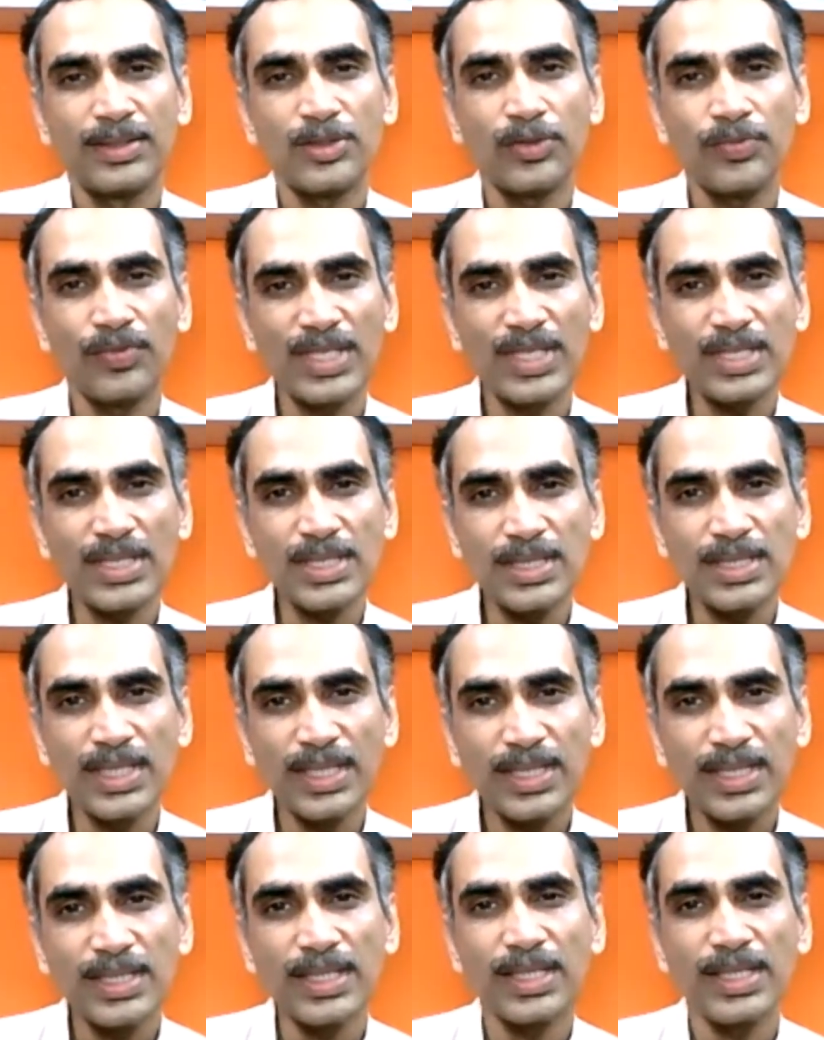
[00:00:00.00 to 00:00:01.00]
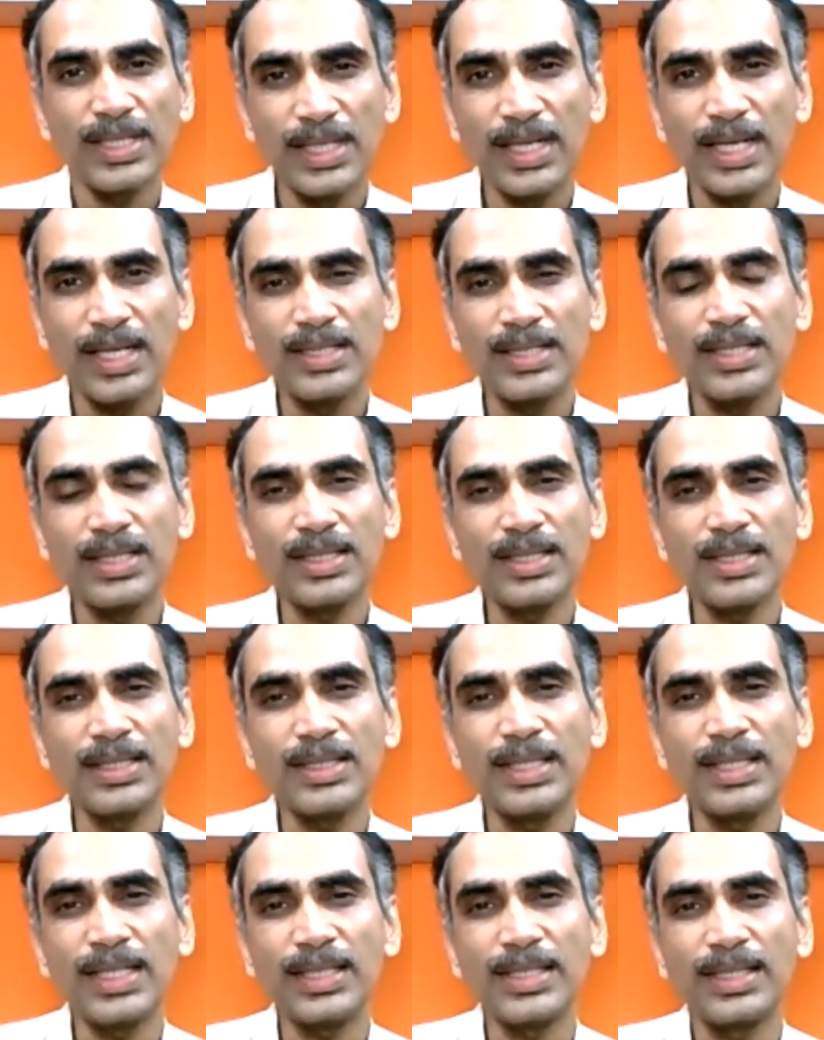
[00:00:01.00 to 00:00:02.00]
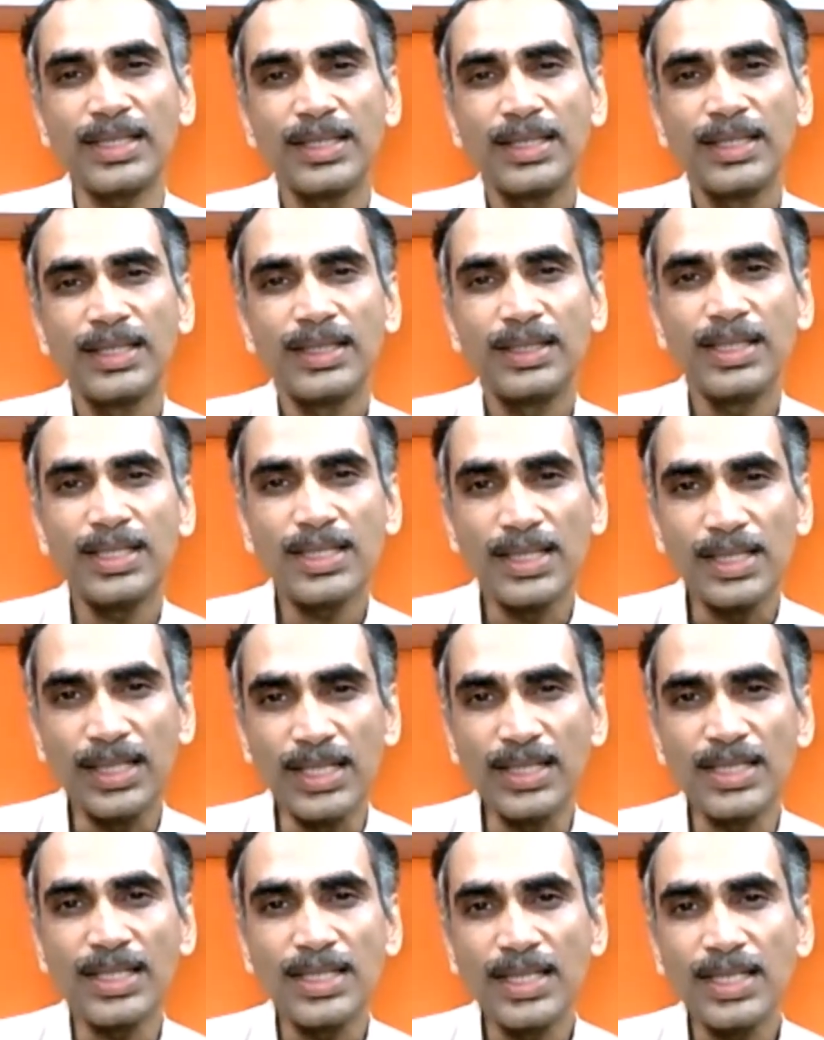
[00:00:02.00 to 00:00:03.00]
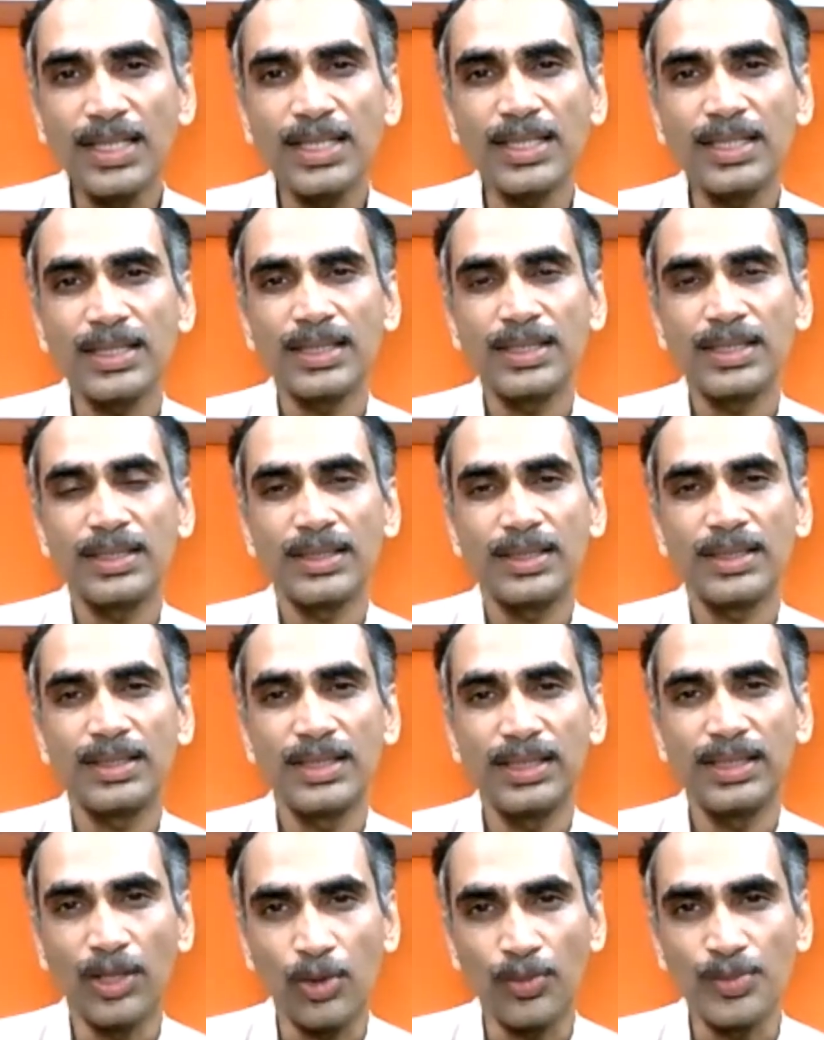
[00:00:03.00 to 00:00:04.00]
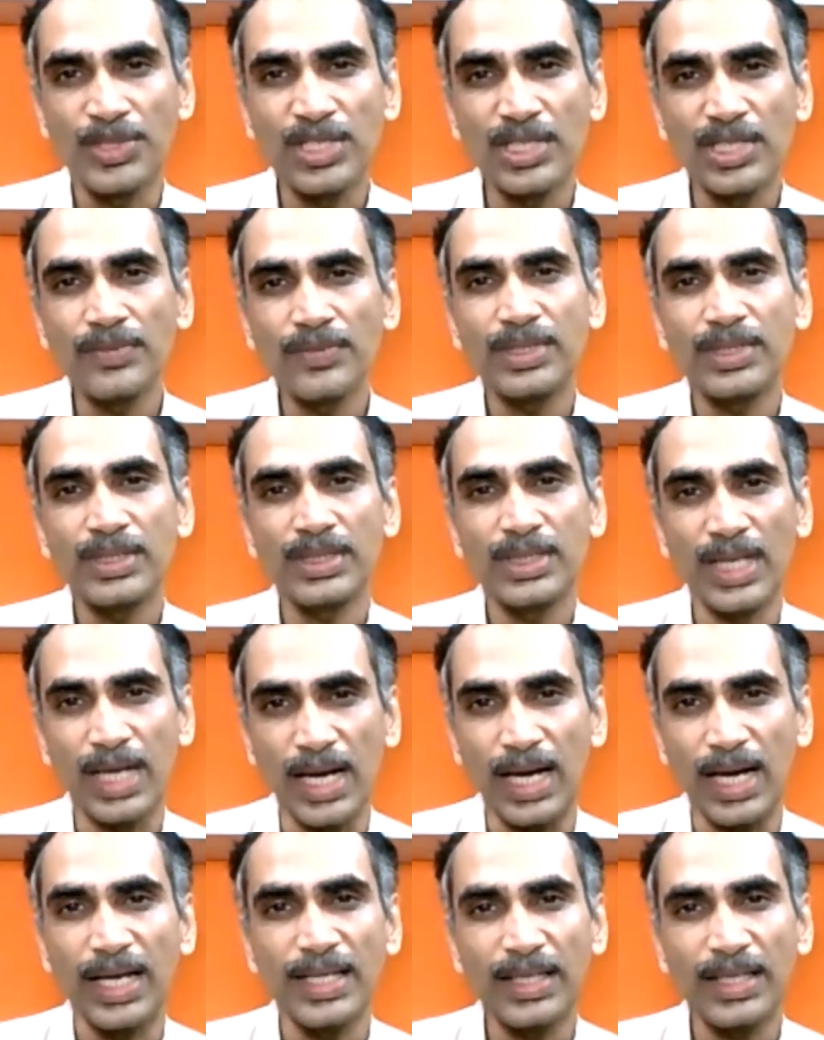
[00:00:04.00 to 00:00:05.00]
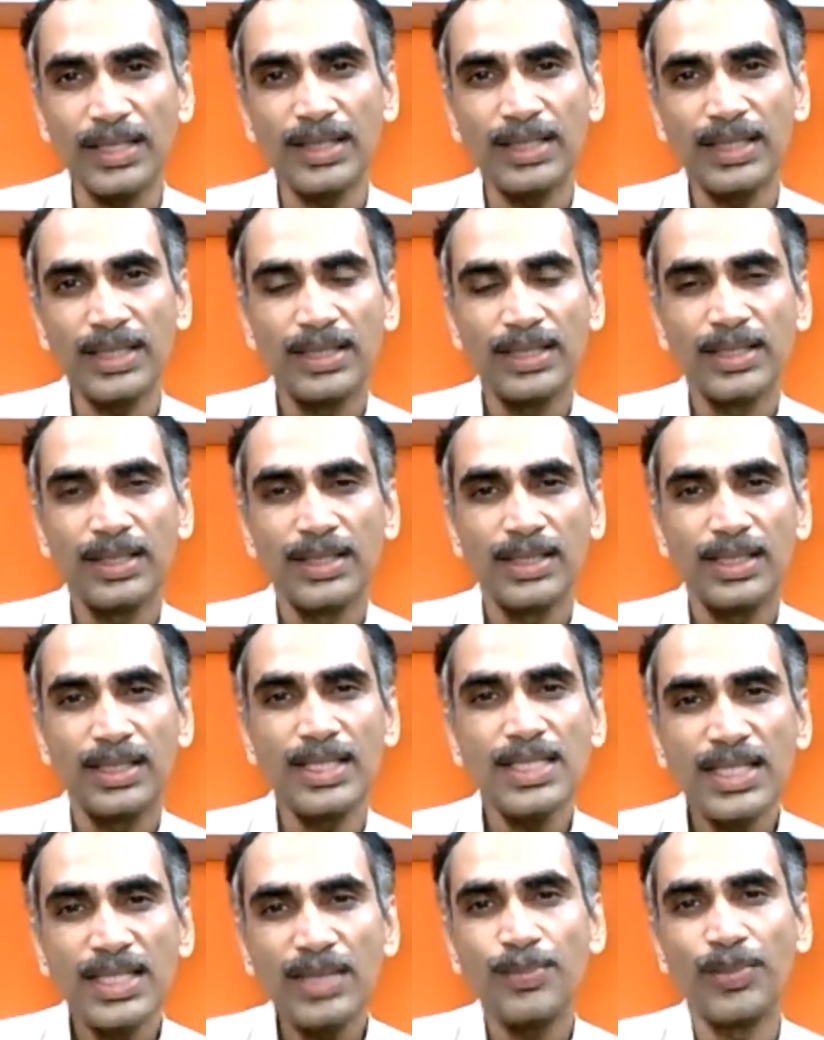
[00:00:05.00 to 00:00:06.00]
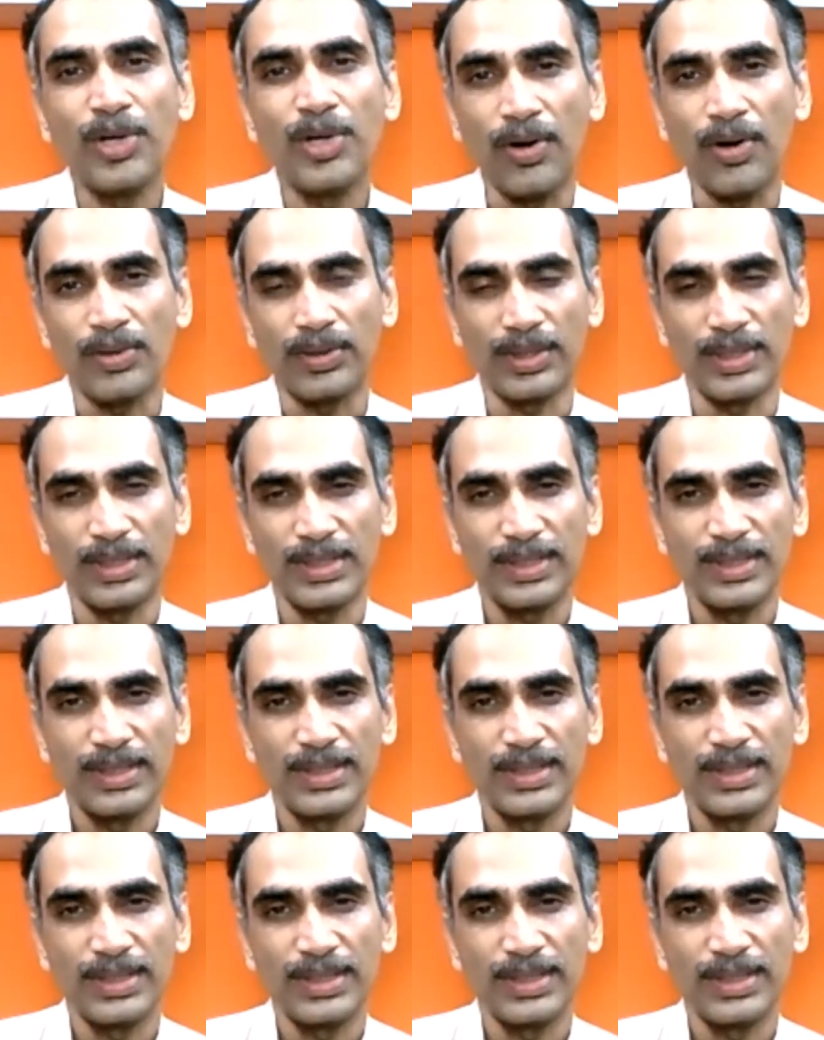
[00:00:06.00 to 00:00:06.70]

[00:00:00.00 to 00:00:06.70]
So once there is a realization that this listener, the observer, the I is the block